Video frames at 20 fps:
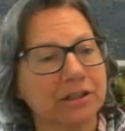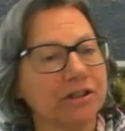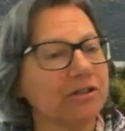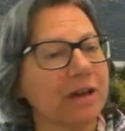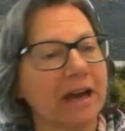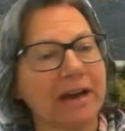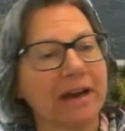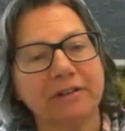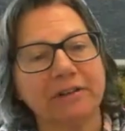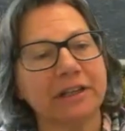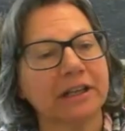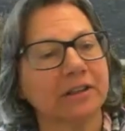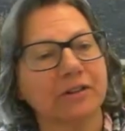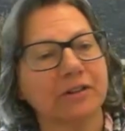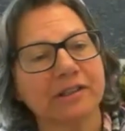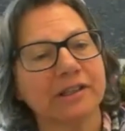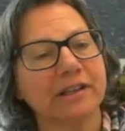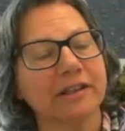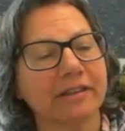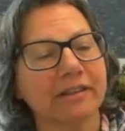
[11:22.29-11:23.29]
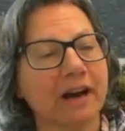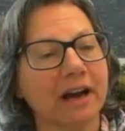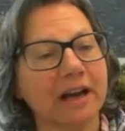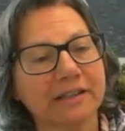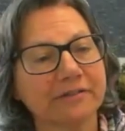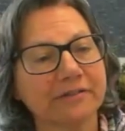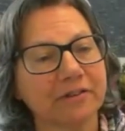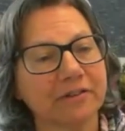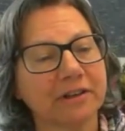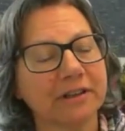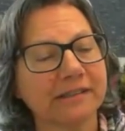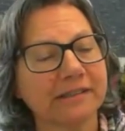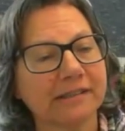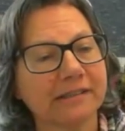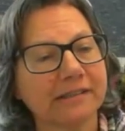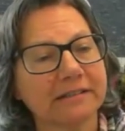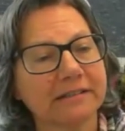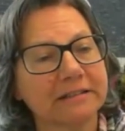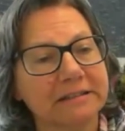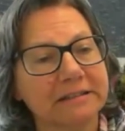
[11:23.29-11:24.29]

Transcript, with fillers: Do you have any closing thoughts for us?